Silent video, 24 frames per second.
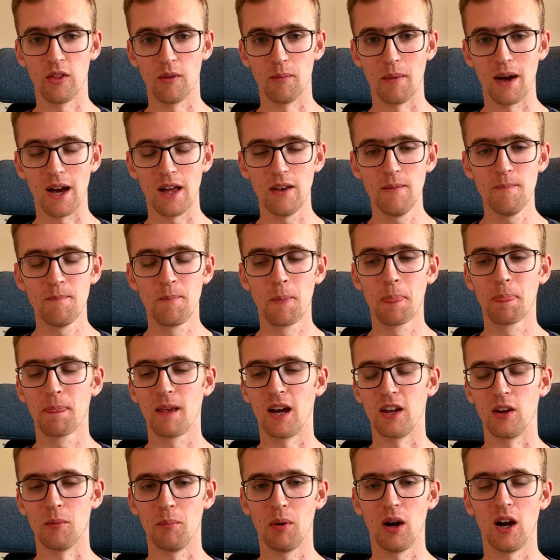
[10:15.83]
man
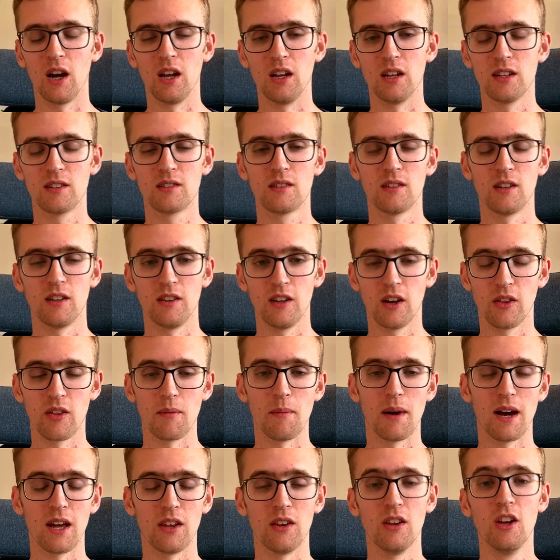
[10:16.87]
and a pilot, and the other
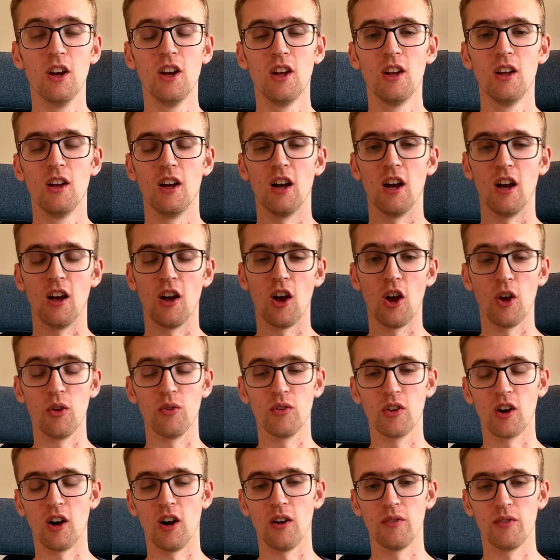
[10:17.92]
man
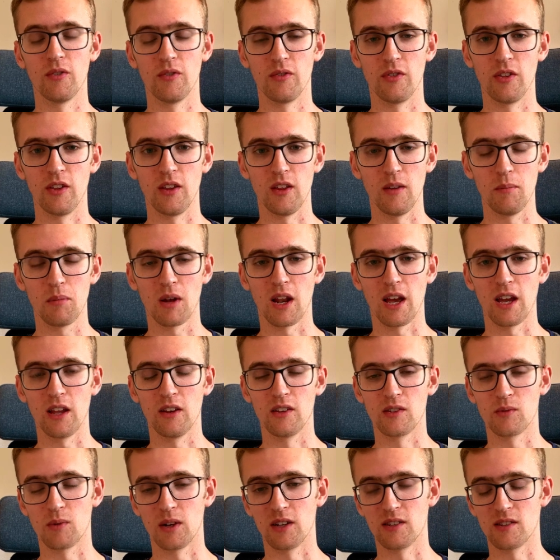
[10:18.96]
owned half of the plane
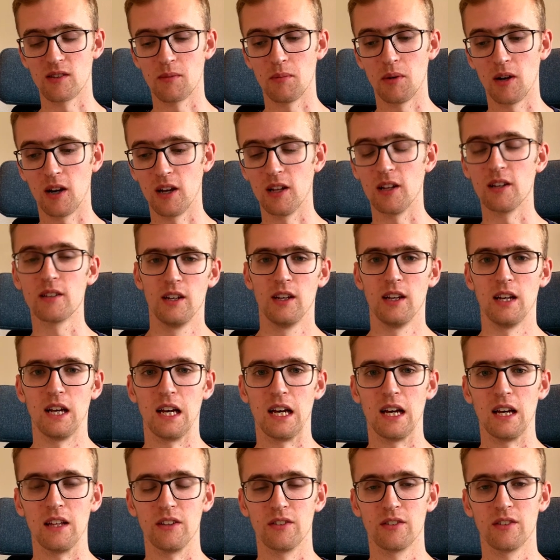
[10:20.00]
as well as the pilot.
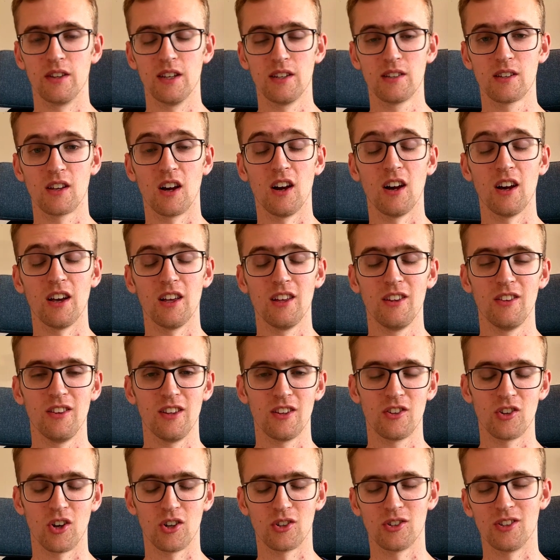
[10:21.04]
And this guy, the
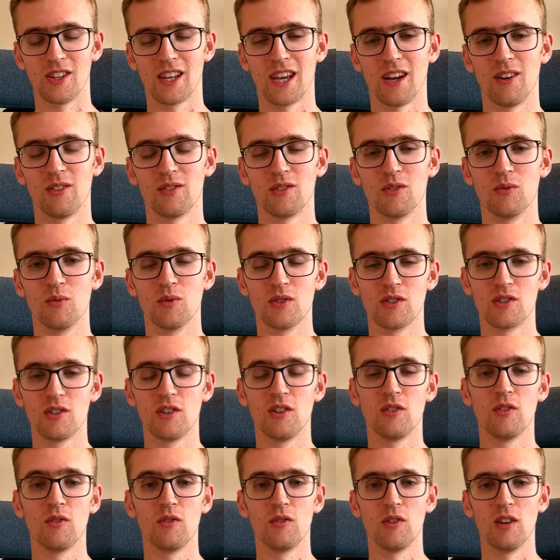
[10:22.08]
chartered accountant, was
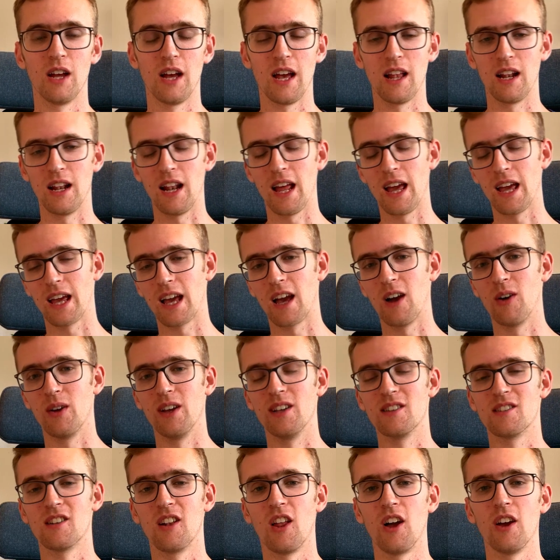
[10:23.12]
laying out
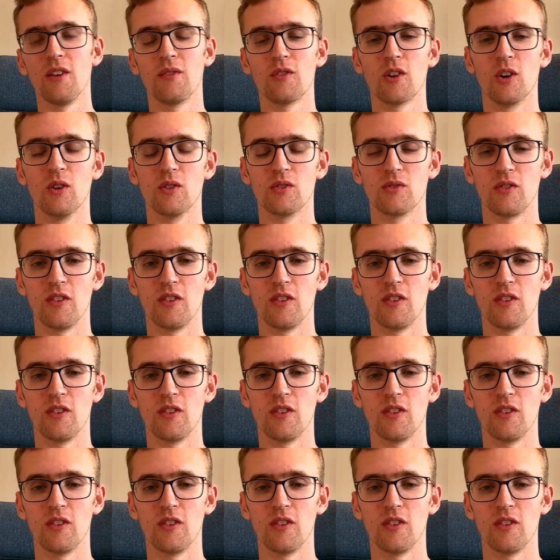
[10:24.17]
his life goals for